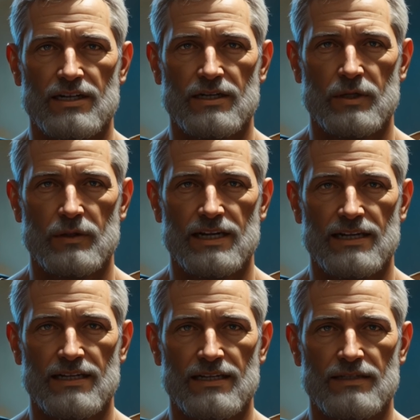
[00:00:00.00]
Know
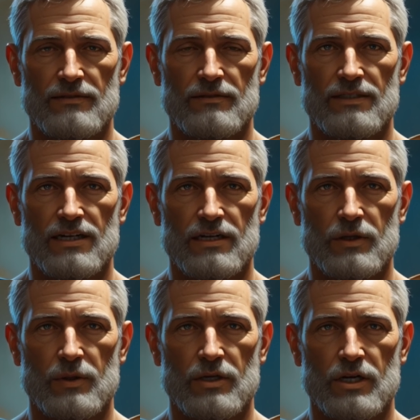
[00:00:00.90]
this:
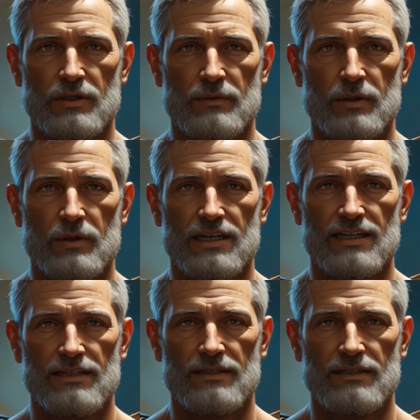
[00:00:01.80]
you are not broken.